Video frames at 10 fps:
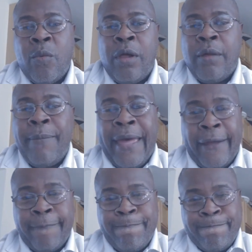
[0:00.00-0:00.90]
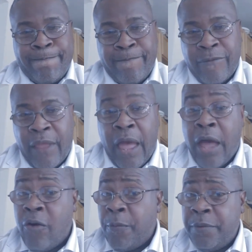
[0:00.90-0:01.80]
Welcome back.
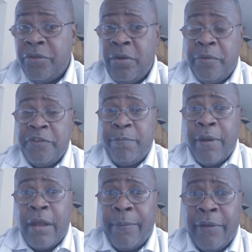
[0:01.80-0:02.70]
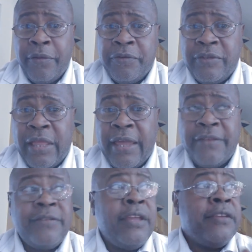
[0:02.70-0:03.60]
I hope that you were inspired by those
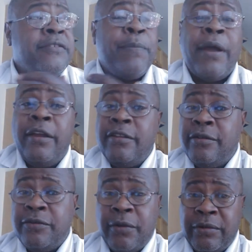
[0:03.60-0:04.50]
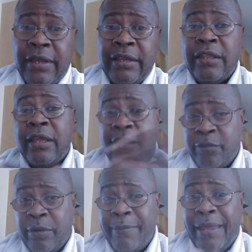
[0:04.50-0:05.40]
slides. They inspired Sultana and I as
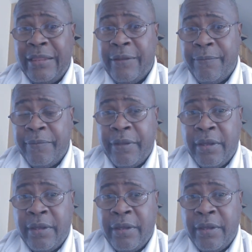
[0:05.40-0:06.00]
we made them.